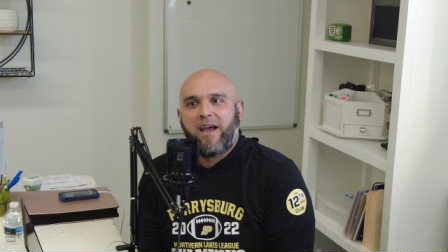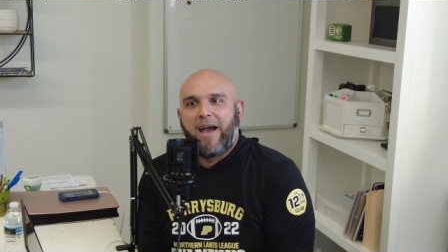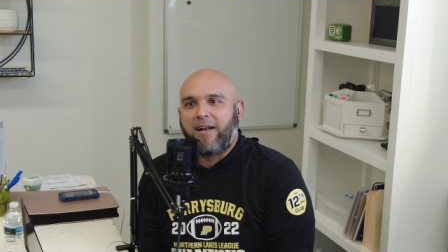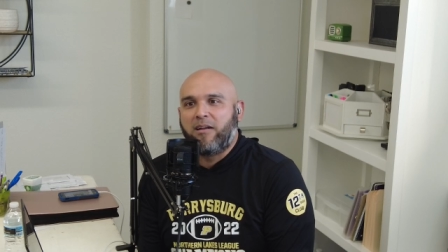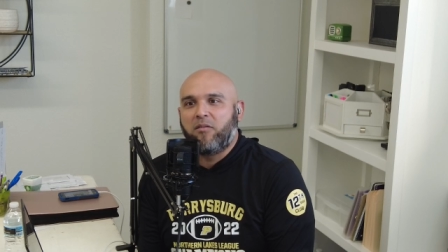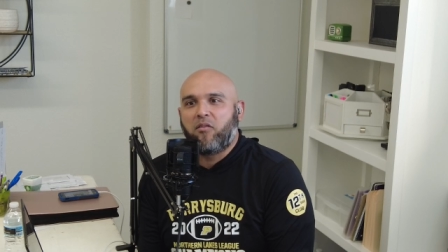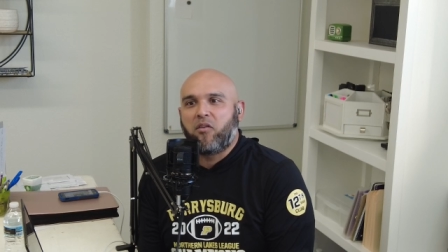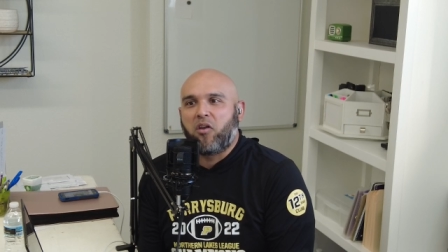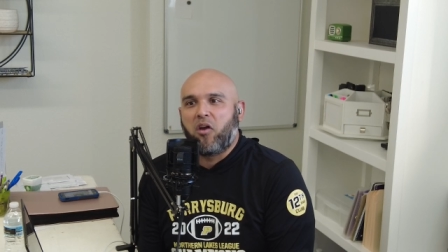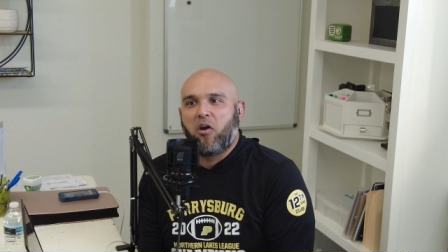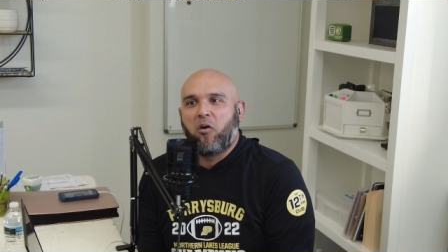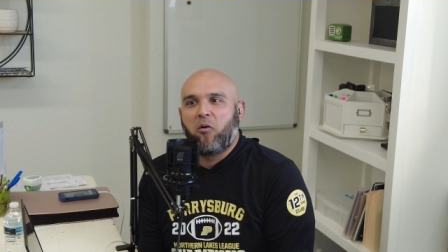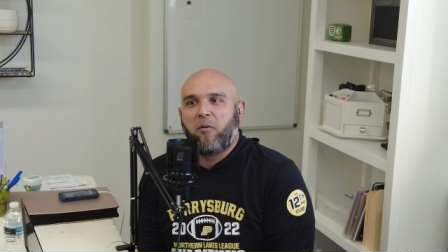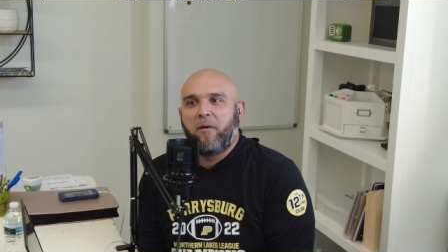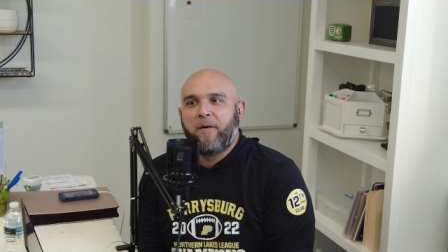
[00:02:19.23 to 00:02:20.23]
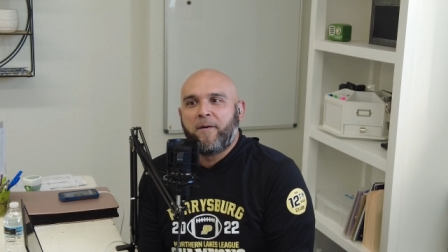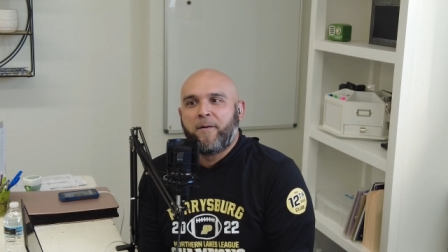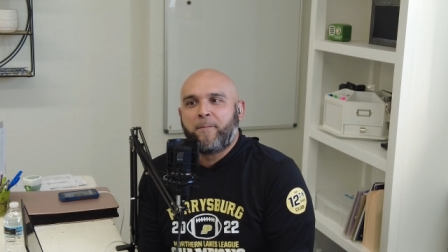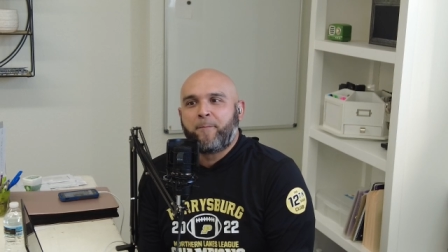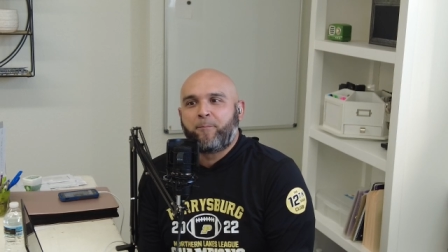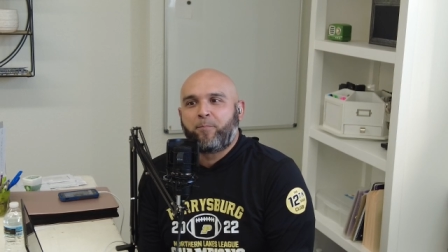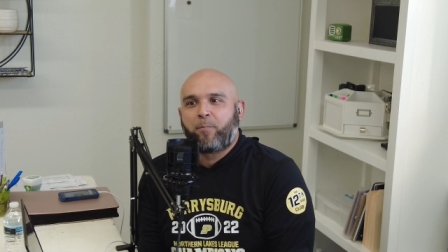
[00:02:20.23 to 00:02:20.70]
I don't even know
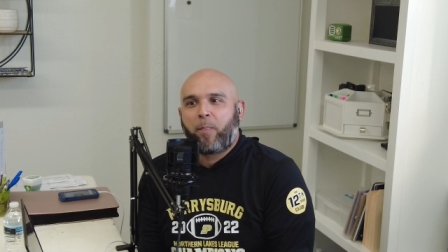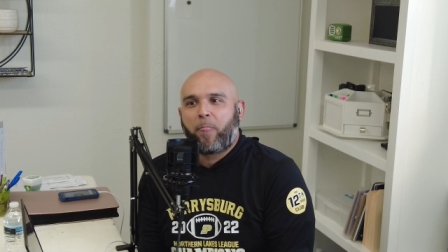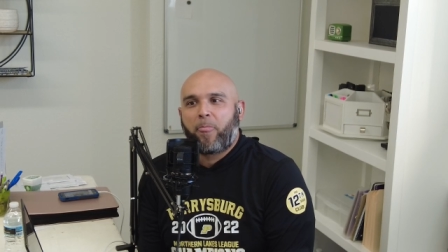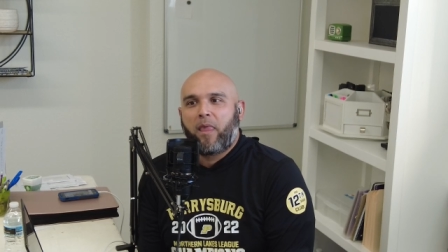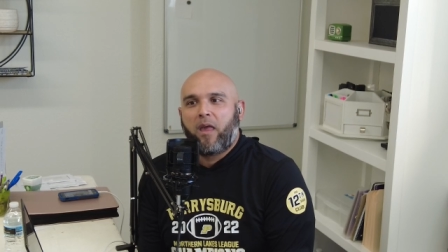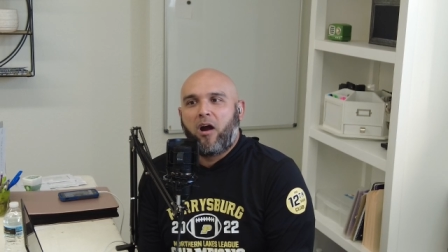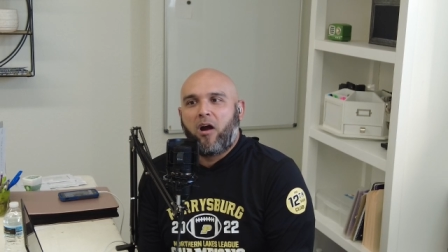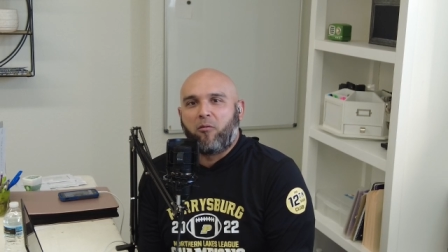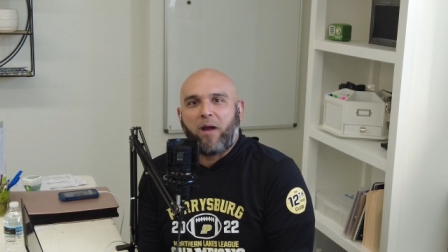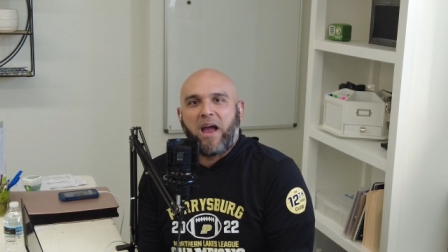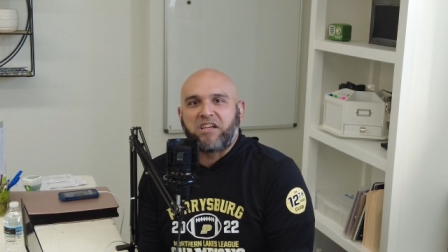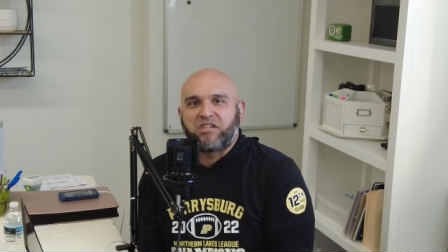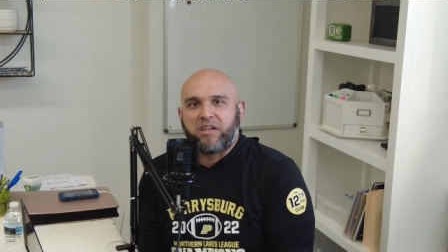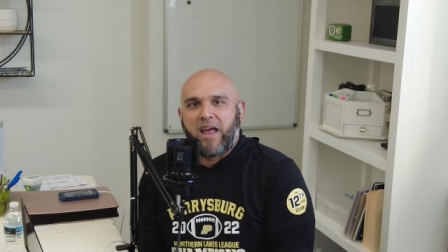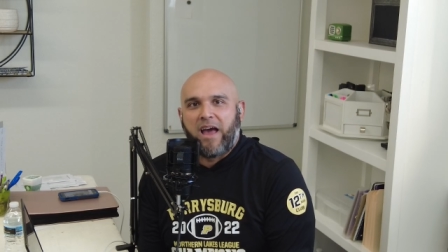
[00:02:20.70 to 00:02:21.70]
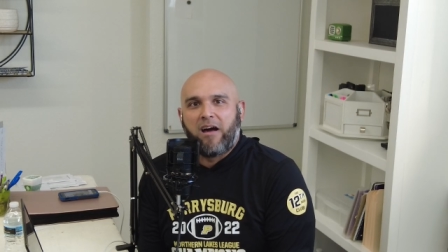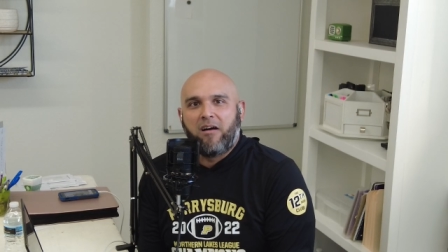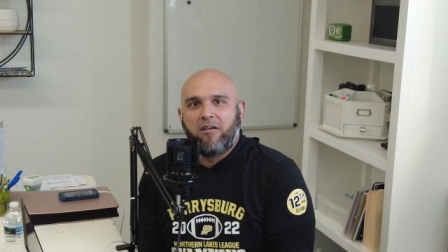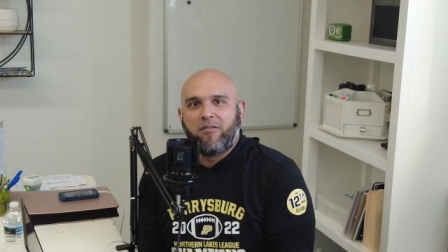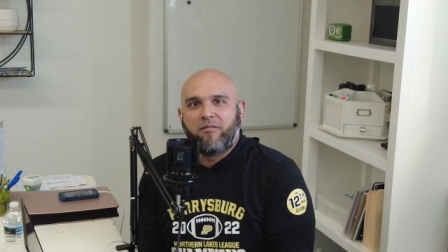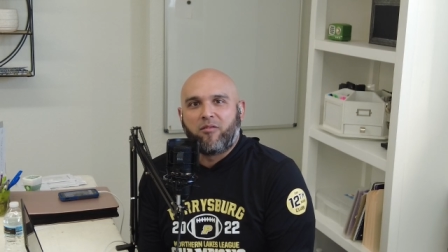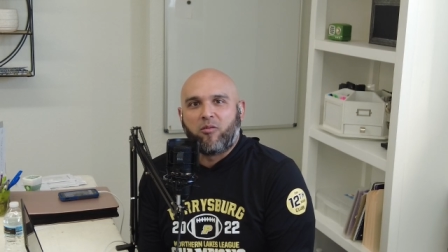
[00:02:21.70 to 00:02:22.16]
our
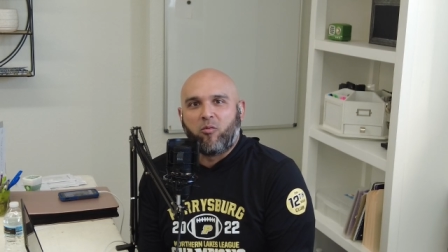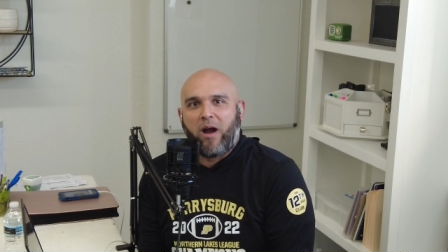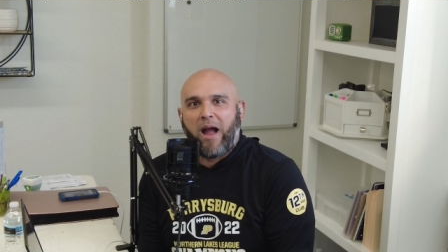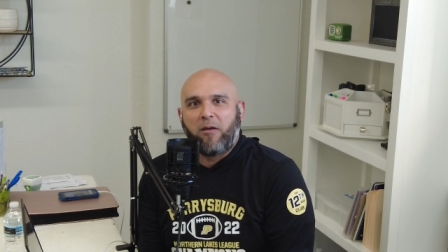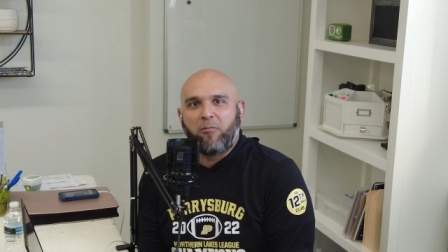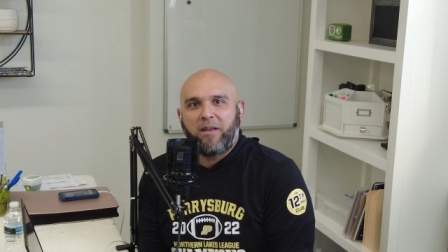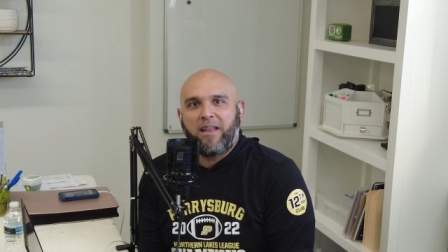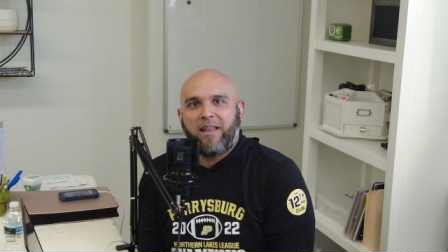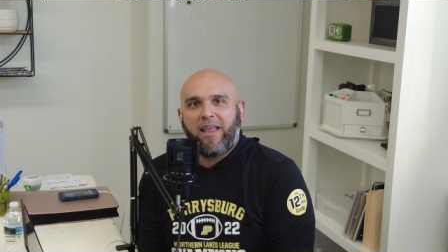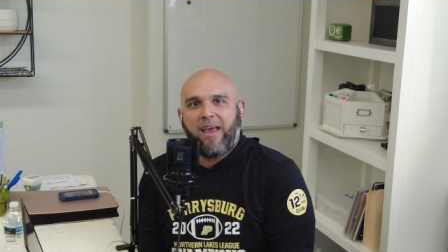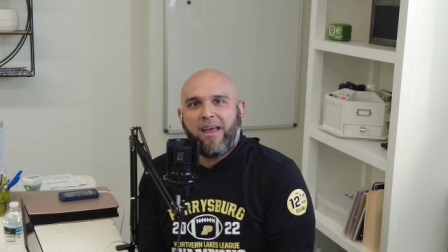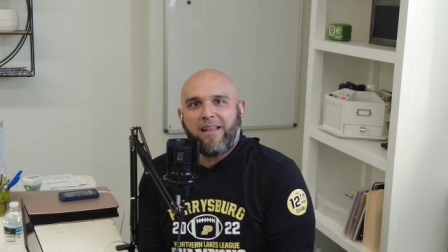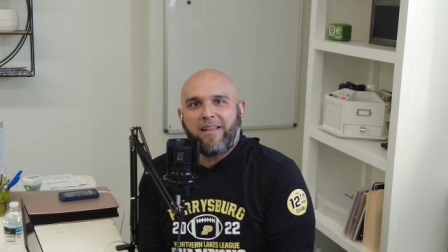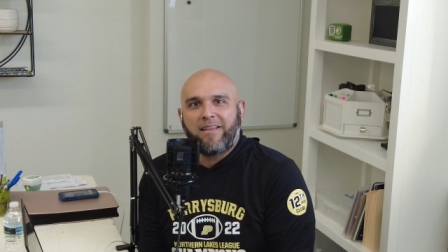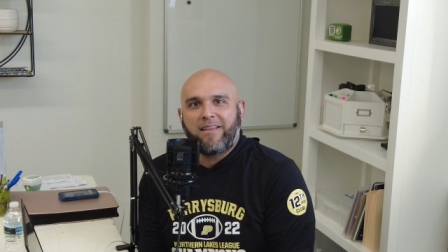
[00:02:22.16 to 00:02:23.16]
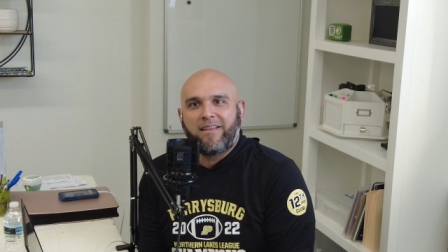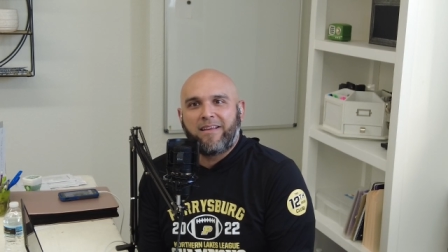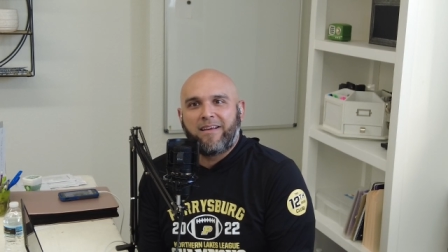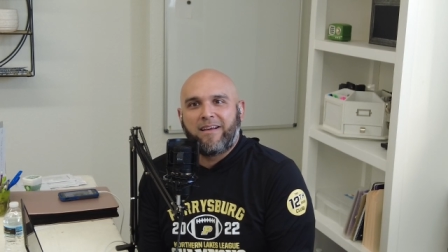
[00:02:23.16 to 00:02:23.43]
rationale for why we did that.